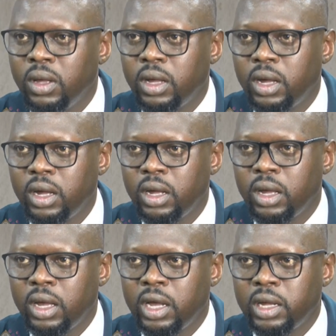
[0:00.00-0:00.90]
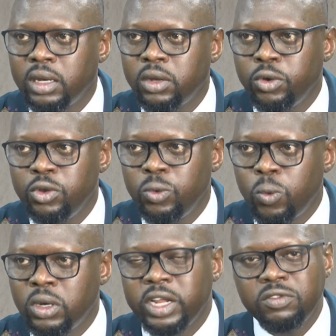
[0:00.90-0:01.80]
and you
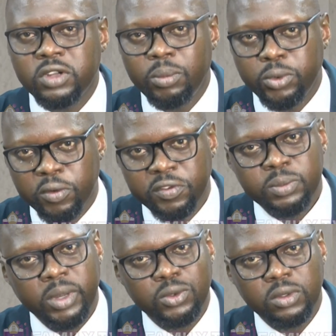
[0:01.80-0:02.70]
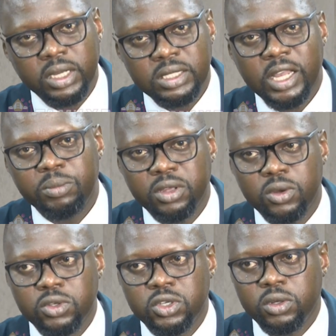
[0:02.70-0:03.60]
won't have to come to office, but you'll just come to the
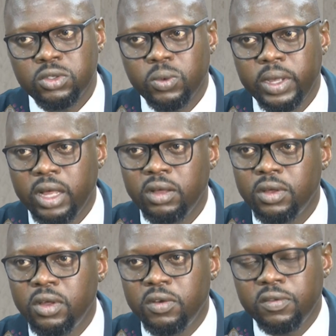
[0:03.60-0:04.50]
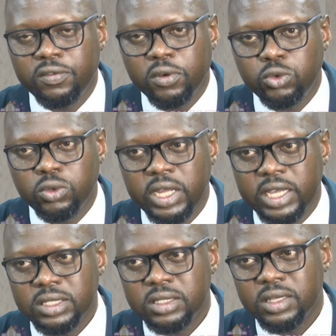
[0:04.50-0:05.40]
Consumer Square for 2
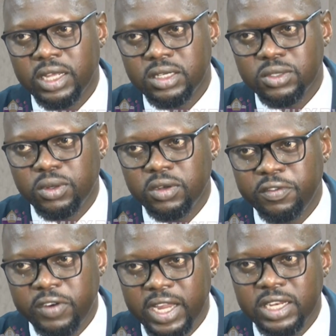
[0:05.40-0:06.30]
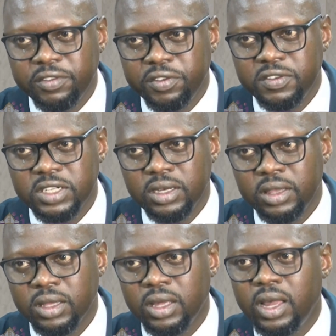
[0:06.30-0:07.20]
days, that is on Friday
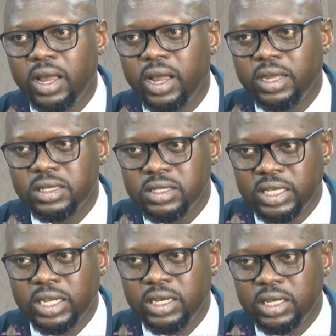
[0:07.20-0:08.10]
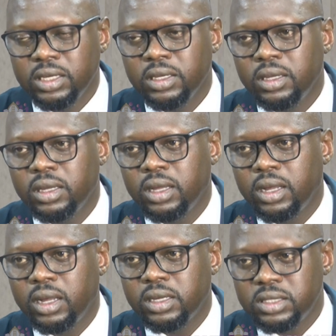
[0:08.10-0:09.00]
15th and Saturday
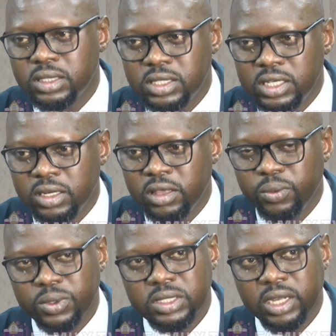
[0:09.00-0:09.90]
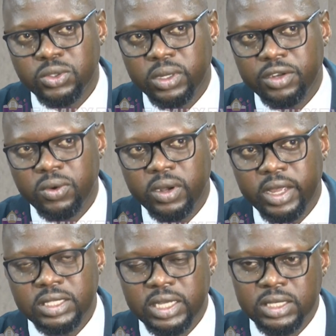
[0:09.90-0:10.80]
16th, which is actually
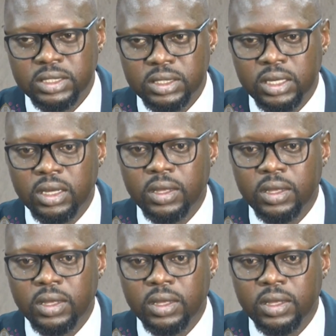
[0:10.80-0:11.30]
recognized as